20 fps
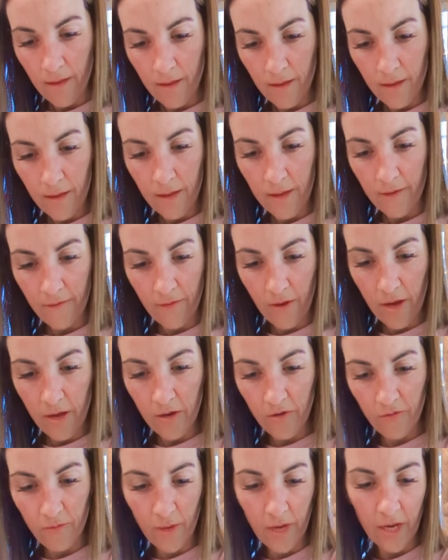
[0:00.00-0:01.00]
I've kind of
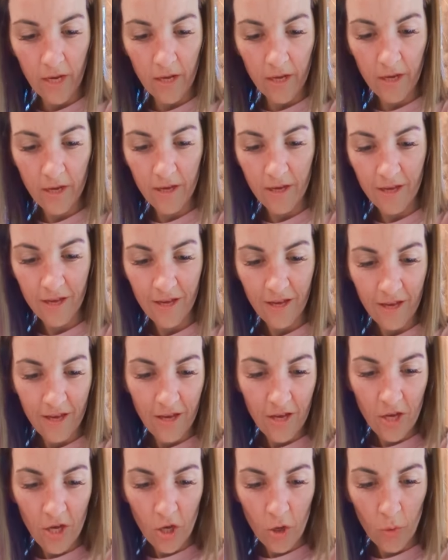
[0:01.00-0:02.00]
made
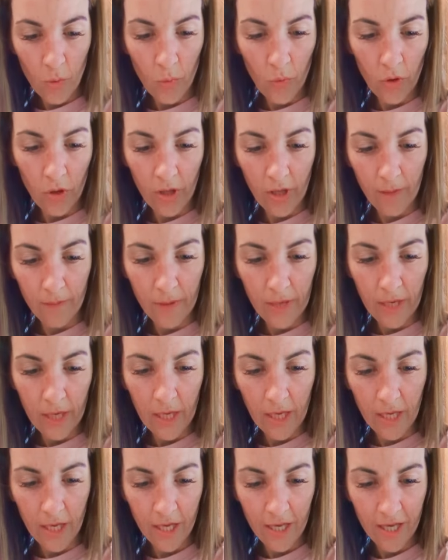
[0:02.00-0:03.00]
really big,
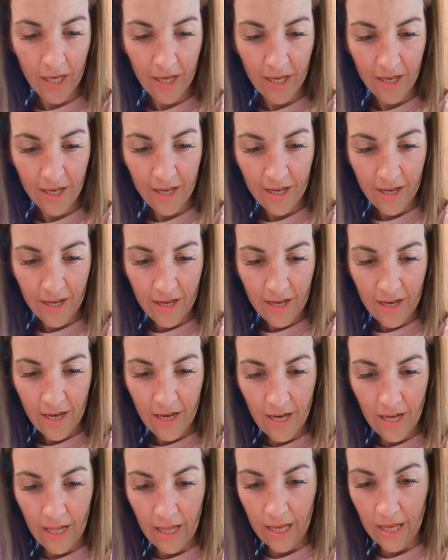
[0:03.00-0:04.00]
I
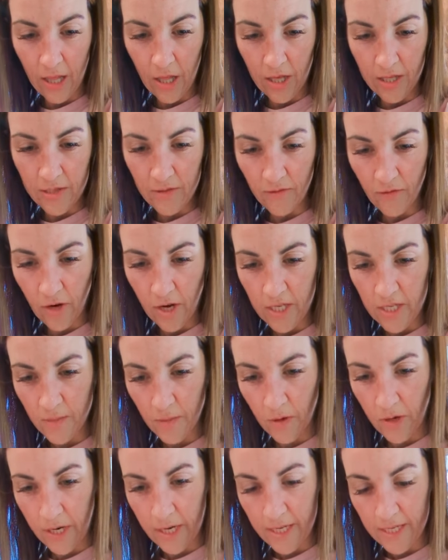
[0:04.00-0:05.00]
like lots of
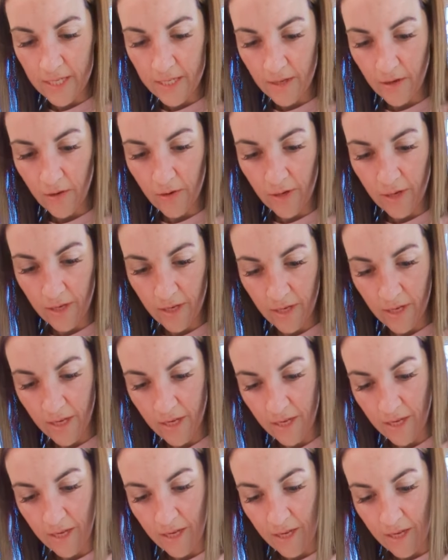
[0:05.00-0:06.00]
raspberries, so
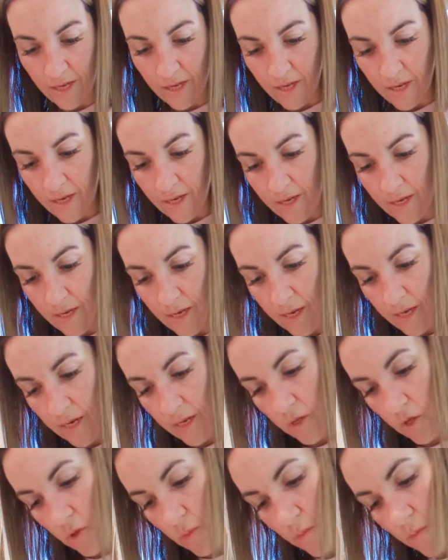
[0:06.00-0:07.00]
I'm gonna
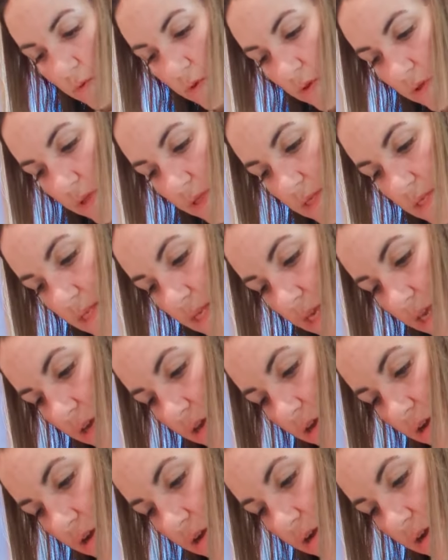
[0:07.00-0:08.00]
just pull this
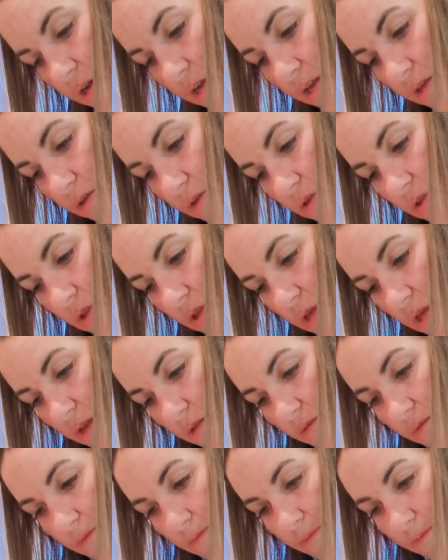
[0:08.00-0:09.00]
here, and you just kind of
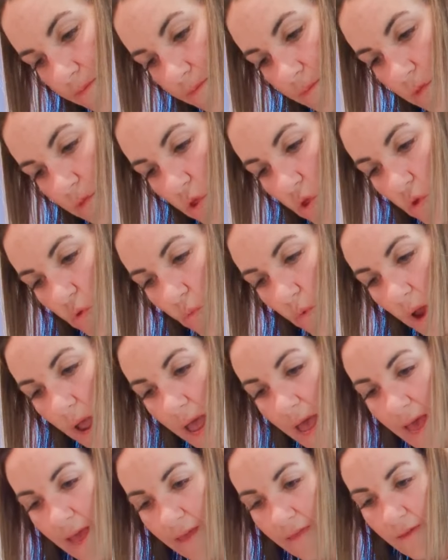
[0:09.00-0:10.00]

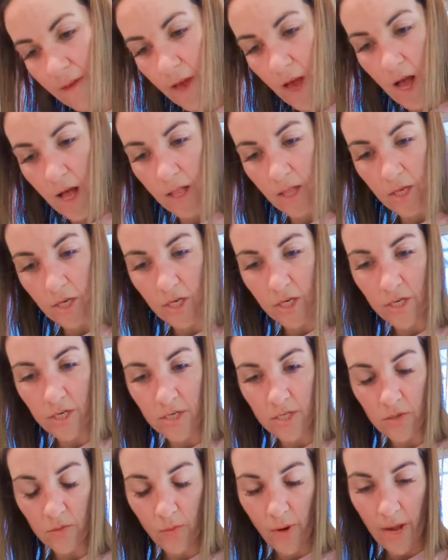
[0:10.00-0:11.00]
drag the colors
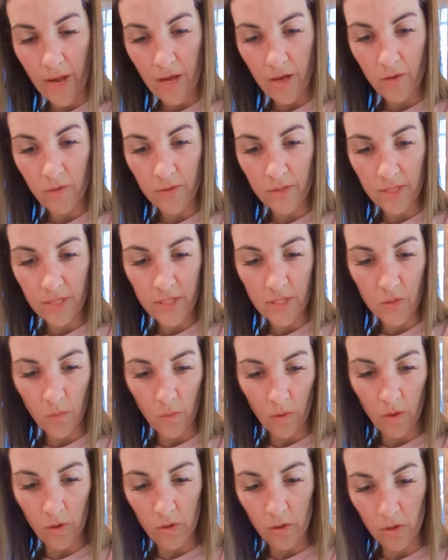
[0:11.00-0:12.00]
around and
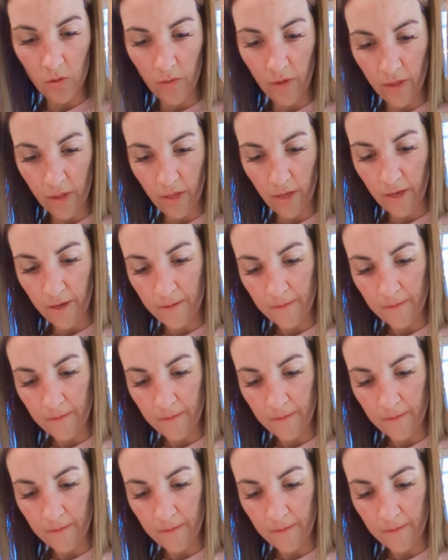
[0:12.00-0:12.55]
swirl with it.